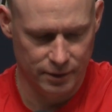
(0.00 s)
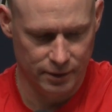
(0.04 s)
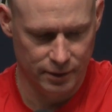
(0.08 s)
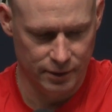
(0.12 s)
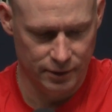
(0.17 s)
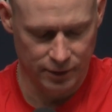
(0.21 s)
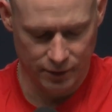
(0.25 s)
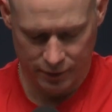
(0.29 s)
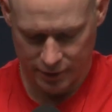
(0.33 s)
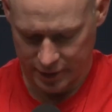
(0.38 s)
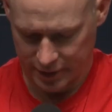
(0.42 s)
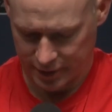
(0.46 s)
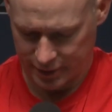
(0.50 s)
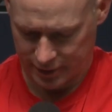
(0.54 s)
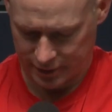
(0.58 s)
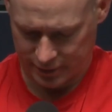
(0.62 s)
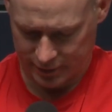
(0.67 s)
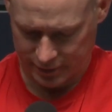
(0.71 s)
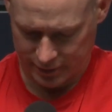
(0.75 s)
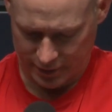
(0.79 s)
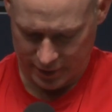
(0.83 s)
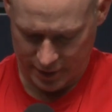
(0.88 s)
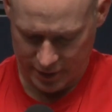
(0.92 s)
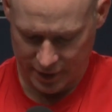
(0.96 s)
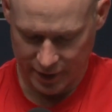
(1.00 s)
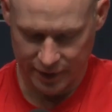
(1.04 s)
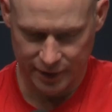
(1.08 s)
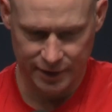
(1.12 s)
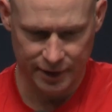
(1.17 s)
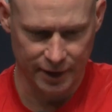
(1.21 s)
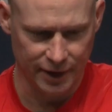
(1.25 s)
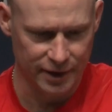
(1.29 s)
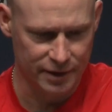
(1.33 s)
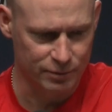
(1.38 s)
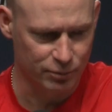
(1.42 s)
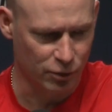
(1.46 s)
you know, I think
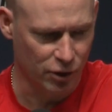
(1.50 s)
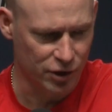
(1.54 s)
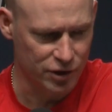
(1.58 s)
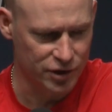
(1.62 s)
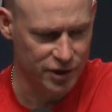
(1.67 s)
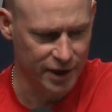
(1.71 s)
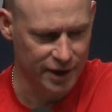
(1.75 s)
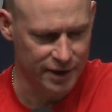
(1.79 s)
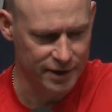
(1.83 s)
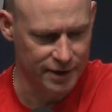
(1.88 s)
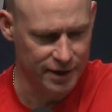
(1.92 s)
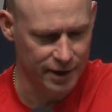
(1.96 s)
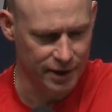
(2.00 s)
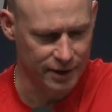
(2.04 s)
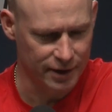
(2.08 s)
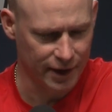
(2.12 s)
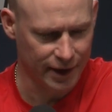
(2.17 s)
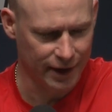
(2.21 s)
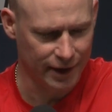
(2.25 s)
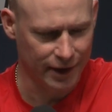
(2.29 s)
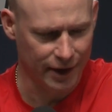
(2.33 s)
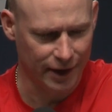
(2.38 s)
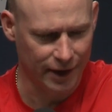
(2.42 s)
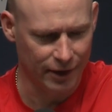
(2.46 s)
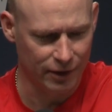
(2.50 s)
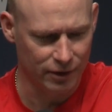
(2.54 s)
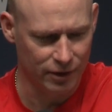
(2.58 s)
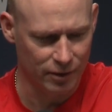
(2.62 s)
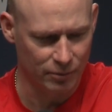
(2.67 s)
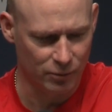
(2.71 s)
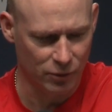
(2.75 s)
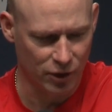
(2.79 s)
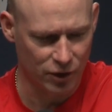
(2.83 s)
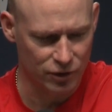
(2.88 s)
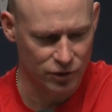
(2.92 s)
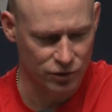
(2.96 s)
today's March 18th. I got hired
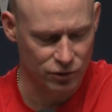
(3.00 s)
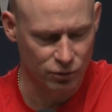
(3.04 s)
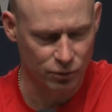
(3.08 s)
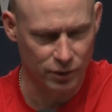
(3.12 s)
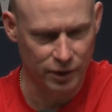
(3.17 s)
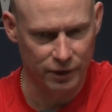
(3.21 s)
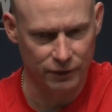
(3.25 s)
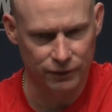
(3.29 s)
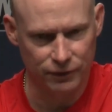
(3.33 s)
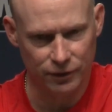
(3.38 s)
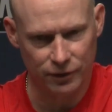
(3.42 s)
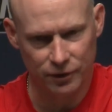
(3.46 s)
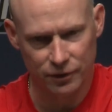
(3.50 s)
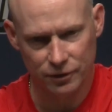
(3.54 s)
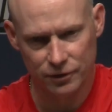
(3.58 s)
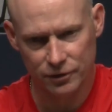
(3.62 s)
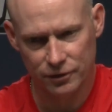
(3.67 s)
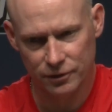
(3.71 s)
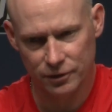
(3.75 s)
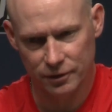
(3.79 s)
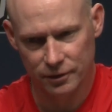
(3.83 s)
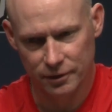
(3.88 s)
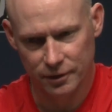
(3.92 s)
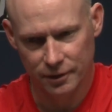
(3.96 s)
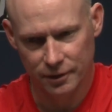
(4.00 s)
on March 21st